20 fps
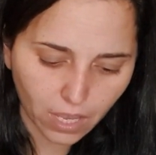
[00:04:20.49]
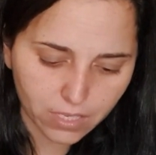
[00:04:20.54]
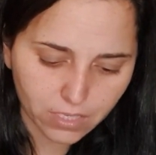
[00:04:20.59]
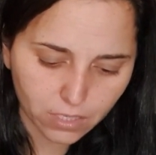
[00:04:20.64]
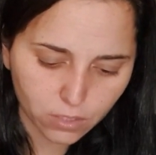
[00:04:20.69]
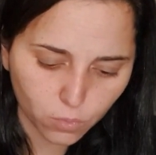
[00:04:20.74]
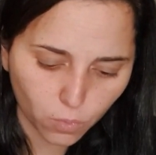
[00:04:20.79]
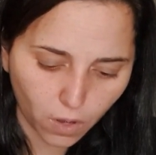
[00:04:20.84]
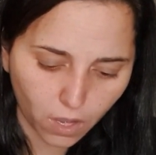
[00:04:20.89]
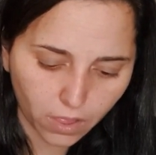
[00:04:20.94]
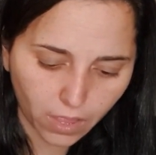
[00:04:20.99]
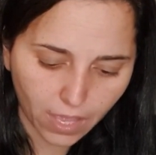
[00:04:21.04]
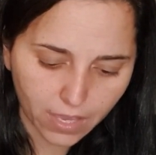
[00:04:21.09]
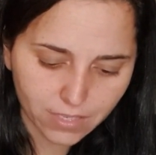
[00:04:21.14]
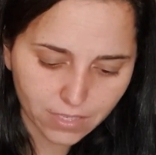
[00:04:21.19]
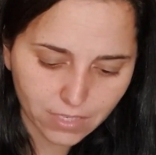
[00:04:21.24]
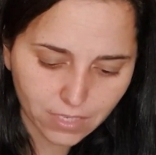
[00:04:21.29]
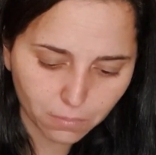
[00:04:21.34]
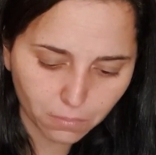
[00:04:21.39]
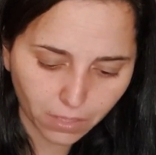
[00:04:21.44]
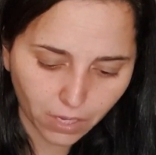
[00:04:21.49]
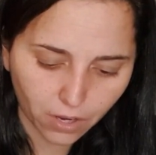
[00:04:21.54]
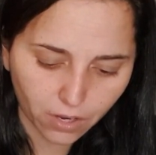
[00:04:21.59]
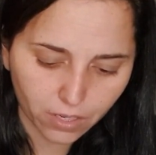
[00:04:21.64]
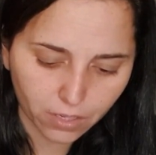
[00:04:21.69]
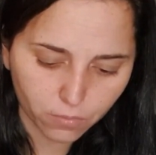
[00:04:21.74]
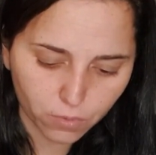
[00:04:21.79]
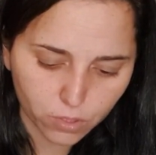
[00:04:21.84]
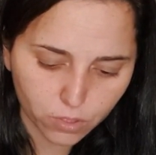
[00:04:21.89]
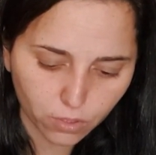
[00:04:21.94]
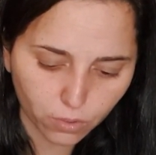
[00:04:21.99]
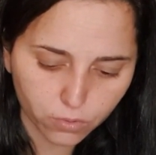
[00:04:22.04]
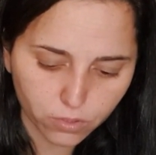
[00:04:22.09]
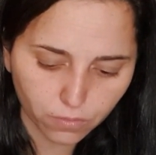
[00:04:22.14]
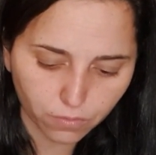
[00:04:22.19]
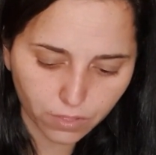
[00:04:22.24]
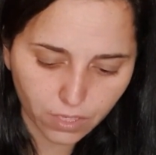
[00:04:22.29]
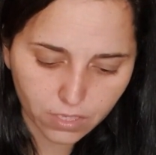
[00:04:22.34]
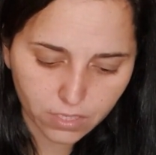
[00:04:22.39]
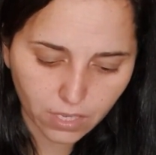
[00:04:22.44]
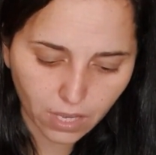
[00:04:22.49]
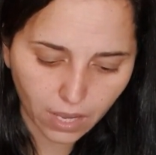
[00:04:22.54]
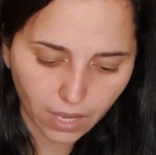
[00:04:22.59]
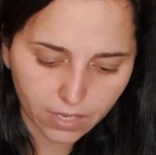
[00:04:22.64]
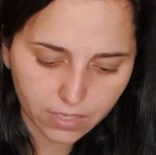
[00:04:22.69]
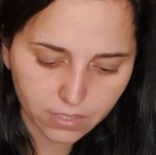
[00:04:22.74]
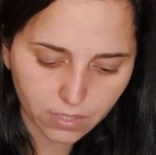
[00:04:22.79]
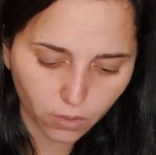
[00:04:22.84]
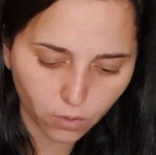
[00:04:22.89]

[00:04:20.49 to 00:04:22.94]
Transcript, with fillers: as well as the similarity in results of these guys,